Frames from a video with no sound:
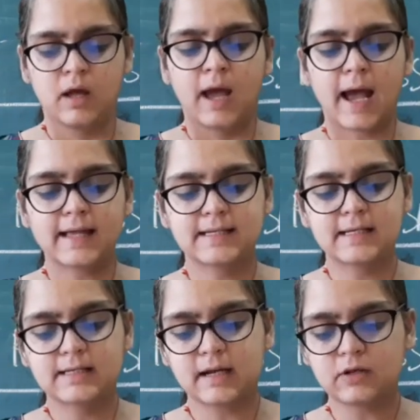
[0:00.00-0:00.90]
As a
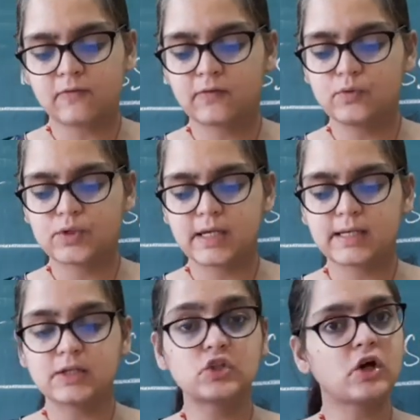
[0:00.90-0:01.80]
result of crusade
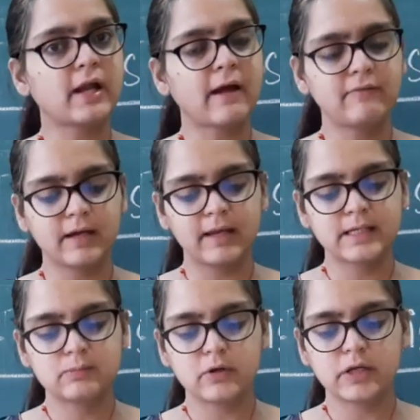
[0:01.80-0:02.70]
and geographical
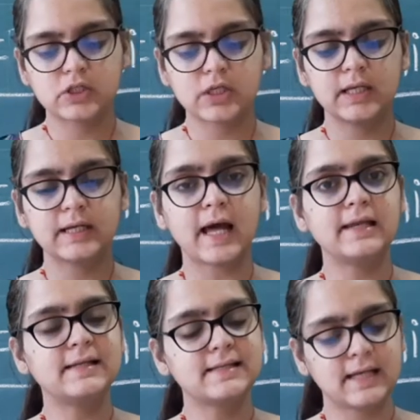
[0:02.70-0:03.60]
exploration, the
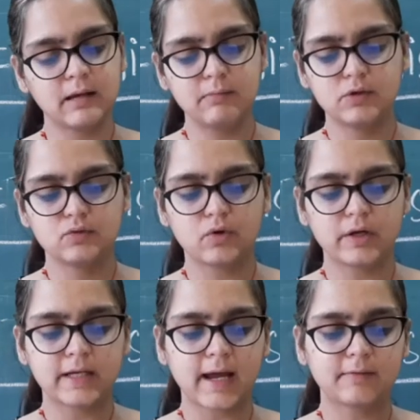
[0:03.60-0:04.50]
Italians came into
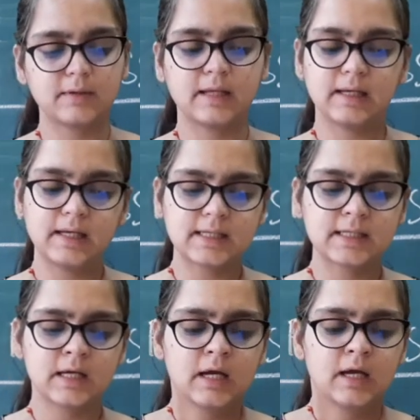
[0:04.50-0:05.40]
contact with the East.
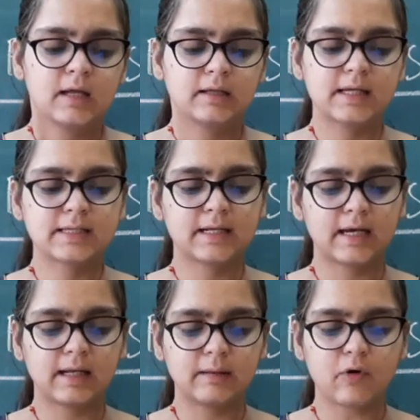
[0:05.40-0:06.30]
This
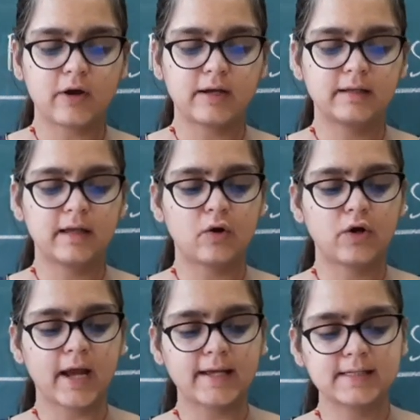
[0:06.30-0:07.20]
greatly broadened their
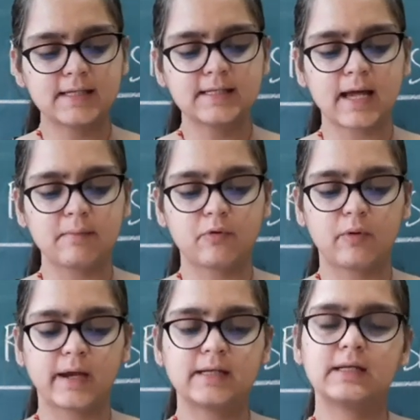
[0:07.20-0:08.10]
horizons and
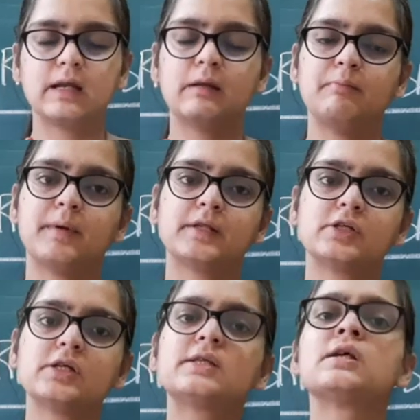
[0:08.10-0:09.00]
provided an
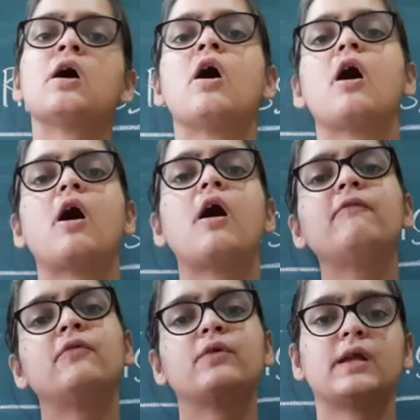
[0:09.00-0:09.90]
impetus
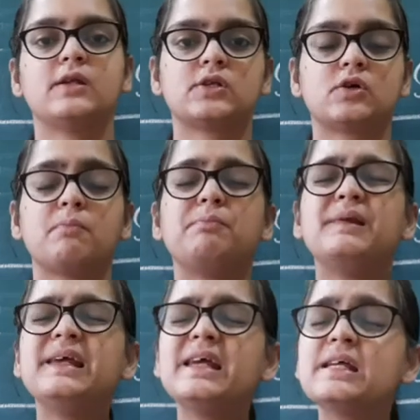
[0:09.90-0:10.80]
of Renaissance.
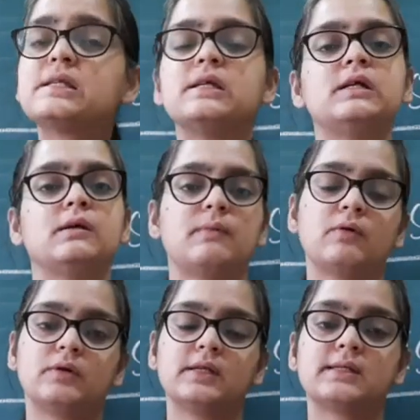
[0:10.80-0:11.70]
Please read
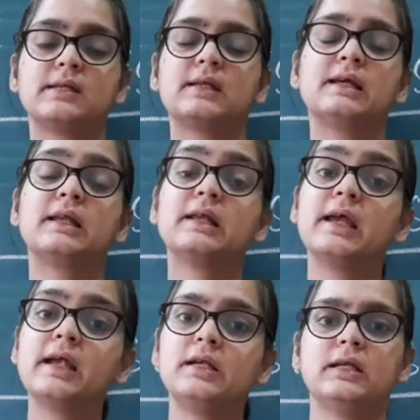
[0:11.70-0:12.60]
about this in
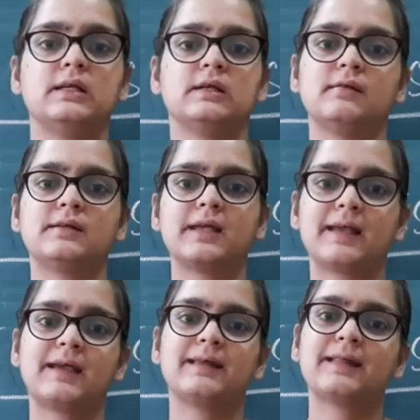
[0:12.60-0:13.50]
great detail.
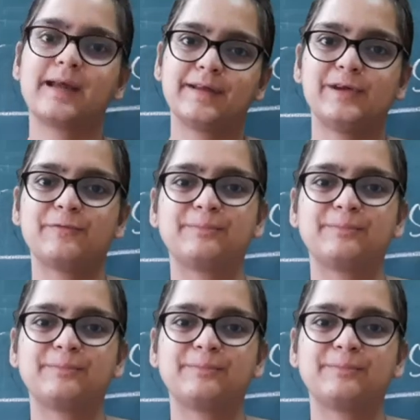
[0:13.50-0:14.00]
Take care. Thank you.